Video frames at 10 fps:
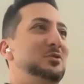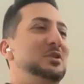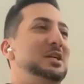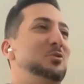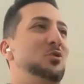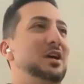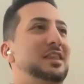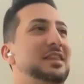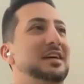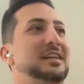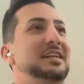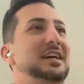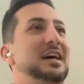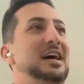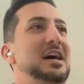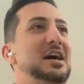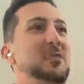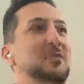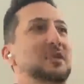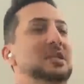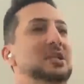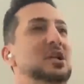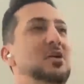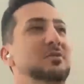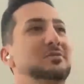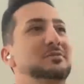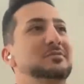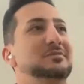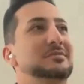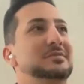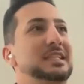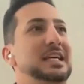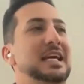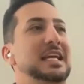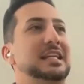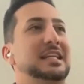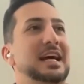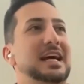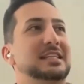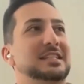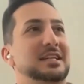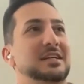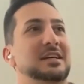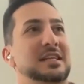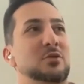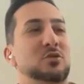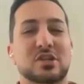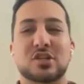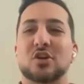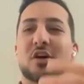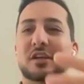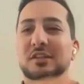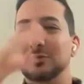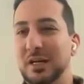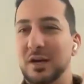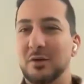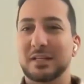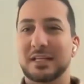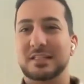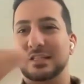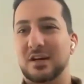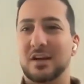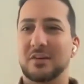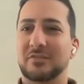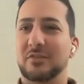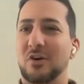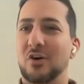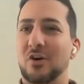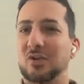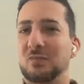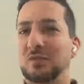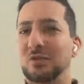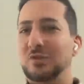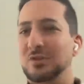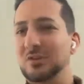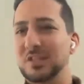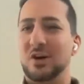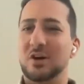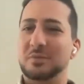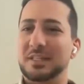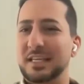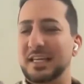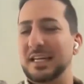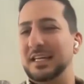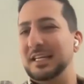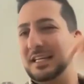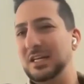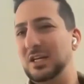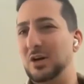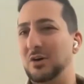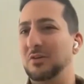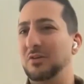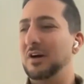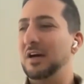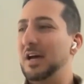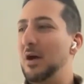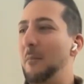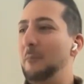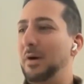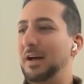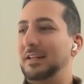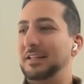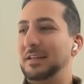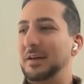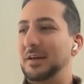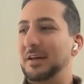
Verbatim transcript: Was it worth it? In Atlanta, there was starting to become this kind of entrepreneur startup scene, but